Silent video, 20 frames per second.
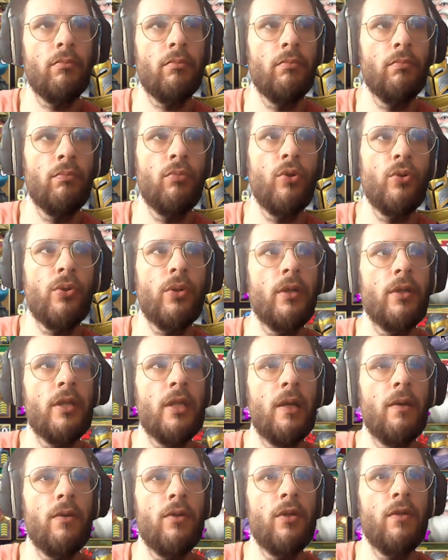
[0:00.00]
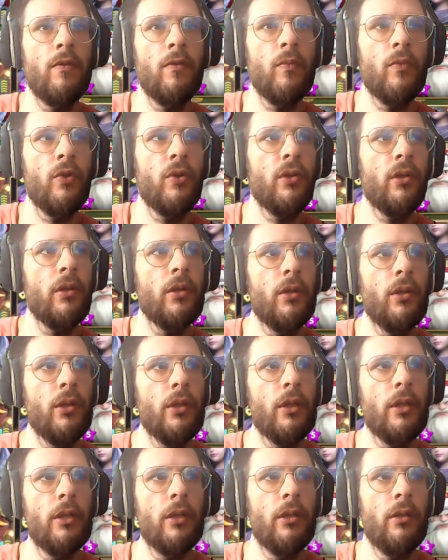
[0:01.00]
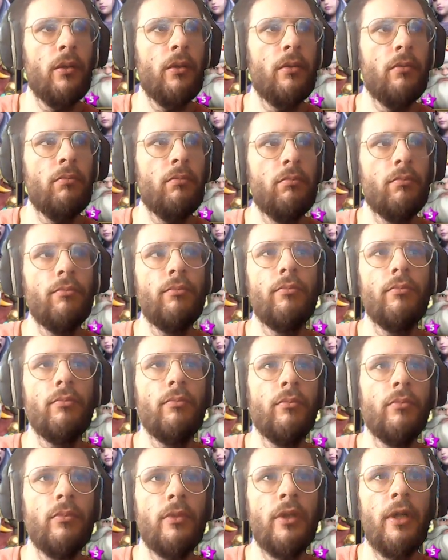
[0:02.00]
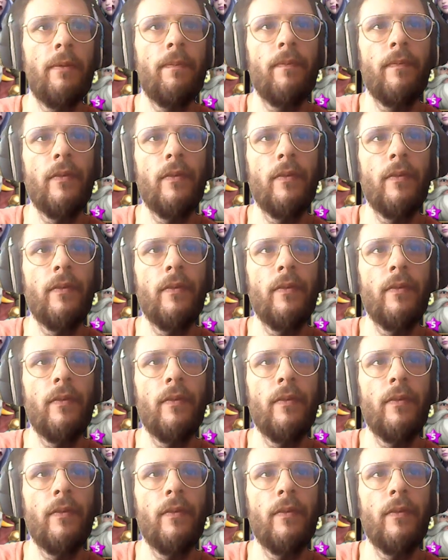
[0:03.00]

boost his damage even more. Yeah.